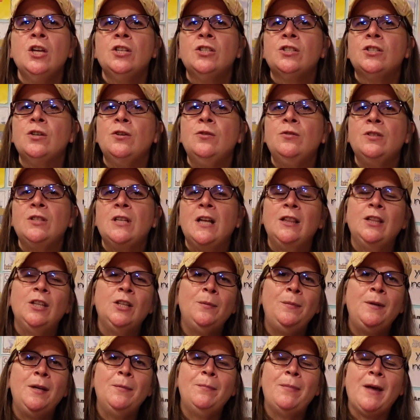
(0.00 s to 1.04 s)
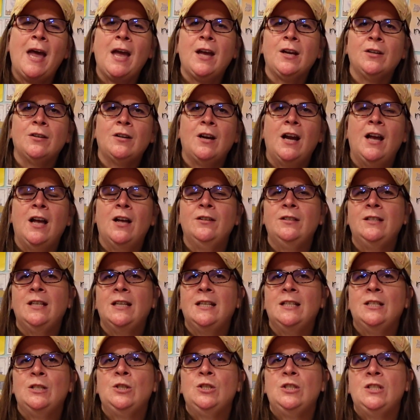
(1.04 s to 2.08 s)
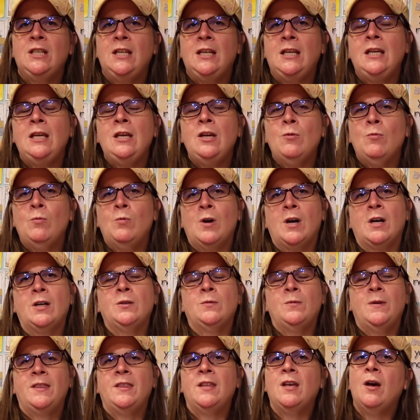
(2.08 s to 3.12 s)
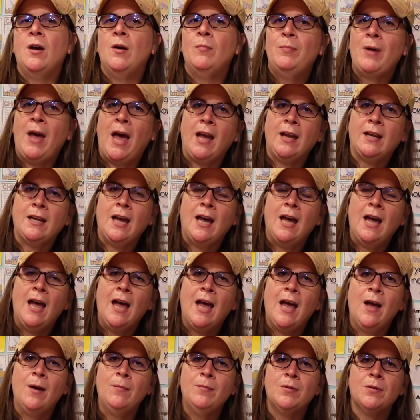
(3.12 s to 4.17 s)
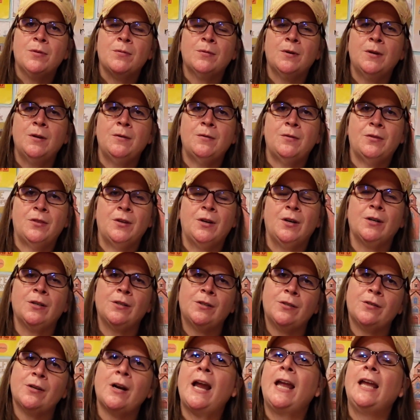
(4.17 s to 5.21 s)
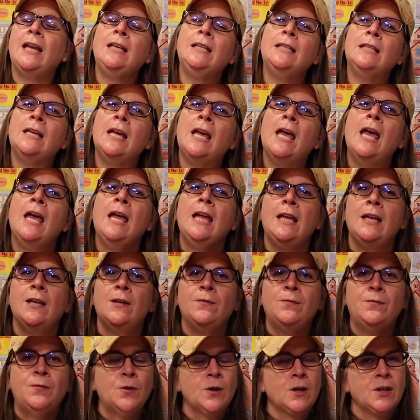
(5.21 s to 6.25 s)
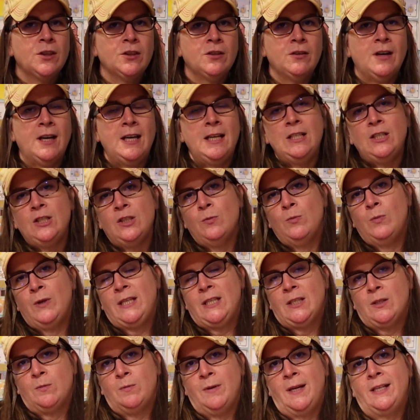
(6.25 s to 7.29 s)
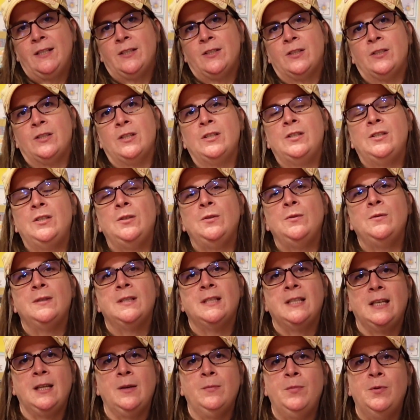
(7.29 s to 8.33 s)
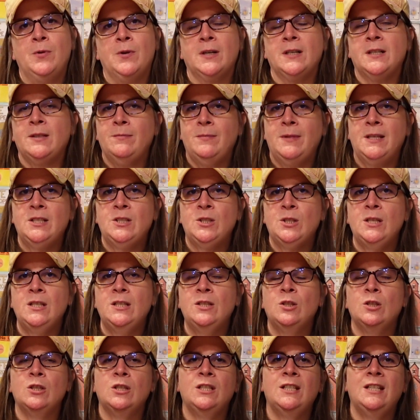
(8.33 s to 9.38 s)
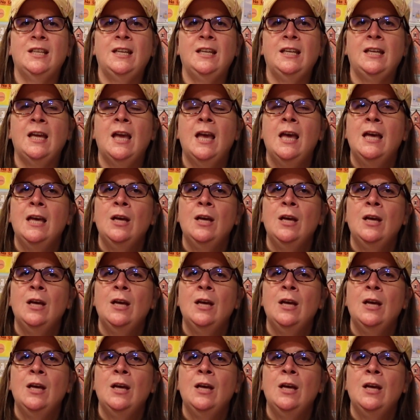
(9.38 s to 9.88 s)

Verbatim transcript: So a little bit of background is she worked with the Abeka up through third grade. In fourth grade, we switched to Singapore Dimensions. She